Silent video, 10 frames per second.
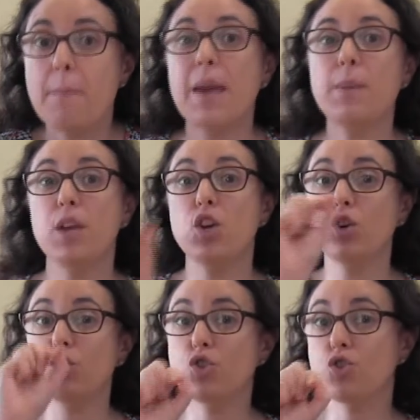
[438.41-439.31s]
maybe
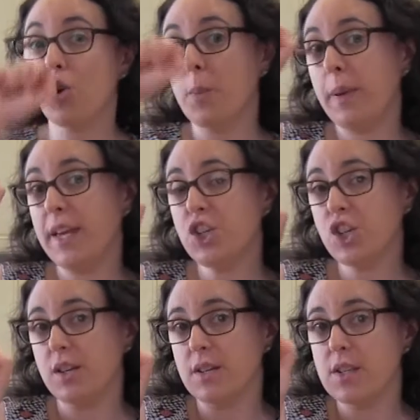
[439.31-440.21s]
you could draw
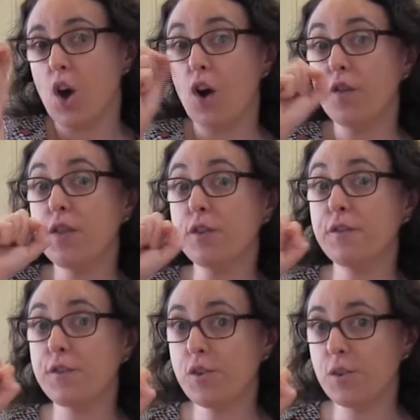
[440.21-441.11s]
pictures of the
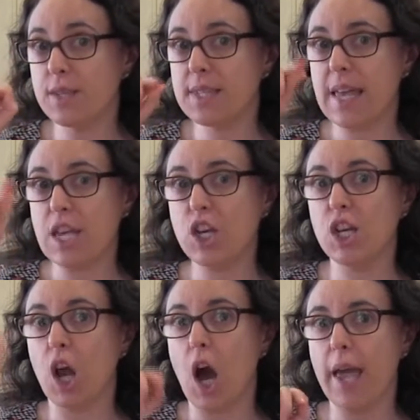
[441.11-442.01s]
foods that
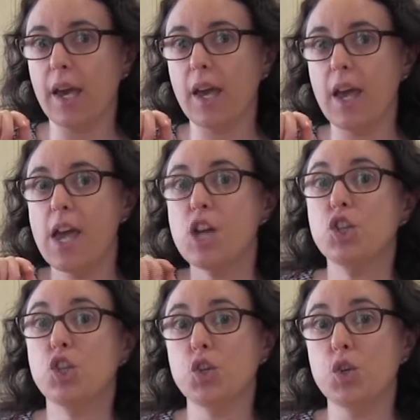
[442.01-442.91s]
you like
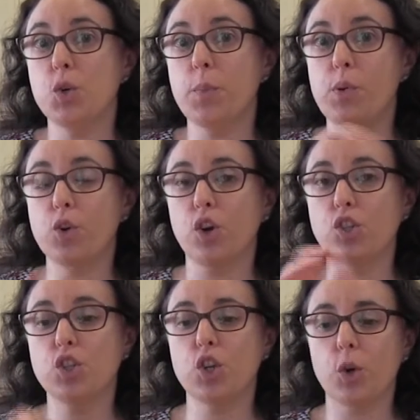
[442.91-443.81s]
to put
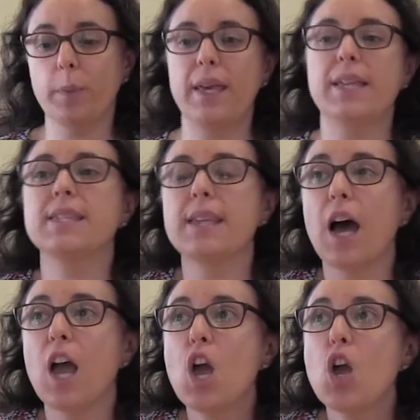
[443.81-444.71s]
onto your pizza.